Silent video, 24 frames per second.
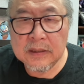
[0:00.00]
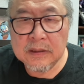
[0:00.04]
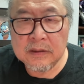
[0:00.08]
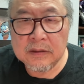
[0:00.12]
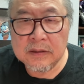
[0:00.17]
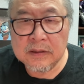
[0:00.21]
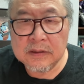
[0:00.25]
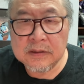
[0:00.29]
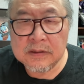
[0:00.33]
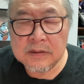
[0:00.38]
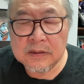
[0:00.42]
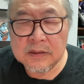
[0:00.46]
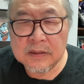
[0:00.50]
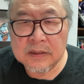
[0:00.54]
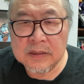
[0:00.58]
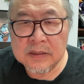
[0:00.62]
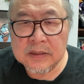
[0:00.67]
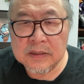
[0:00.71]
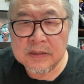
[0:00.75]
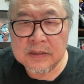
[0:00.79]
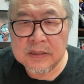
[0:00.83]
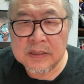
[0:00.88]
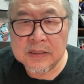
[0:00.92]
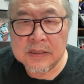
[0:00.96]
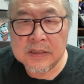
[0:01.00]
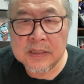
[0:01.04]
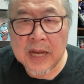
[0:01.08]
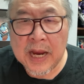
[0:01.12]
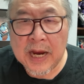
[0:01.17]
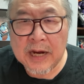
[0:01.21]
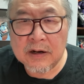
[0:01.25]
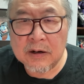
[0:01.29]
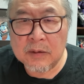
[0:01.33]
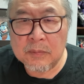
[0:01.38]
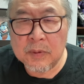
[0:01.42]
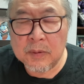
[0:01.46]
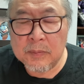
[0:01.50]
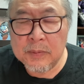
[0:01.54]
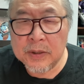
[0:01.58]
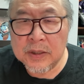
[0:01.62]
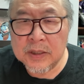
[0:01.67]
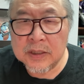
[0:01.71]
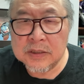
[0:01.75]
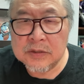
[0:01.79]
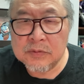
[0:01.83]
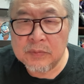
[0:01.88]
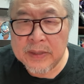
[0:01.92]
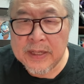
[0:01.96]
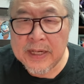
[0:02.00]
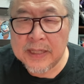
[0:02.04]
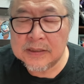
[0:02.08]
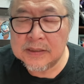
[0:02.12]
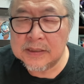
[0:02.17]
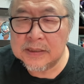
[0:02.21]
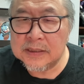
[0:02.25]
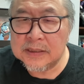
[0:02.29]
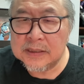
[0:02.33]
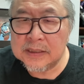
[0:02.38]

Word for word: is is desirable because we as a